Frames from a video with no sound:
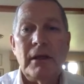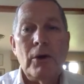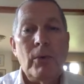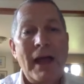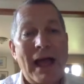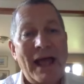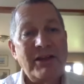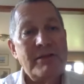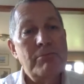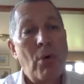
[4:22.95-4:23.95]
We're
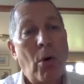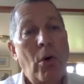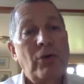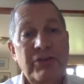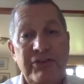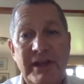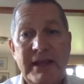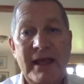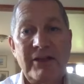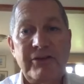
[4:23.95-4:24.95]
adding more to
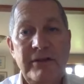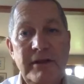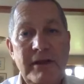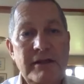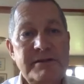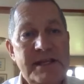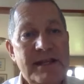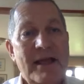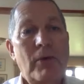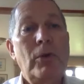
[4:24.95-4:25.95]
TCAT and, the, and
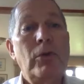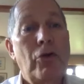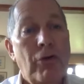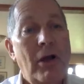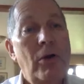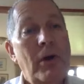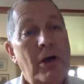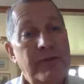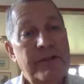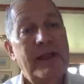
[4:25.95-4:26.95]
TCAT will grow
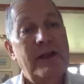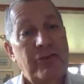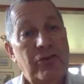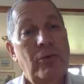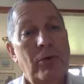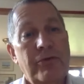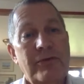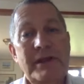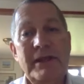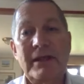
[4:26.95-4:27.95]
over the next two or
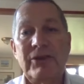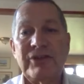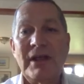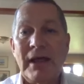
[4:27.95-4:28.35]
three years.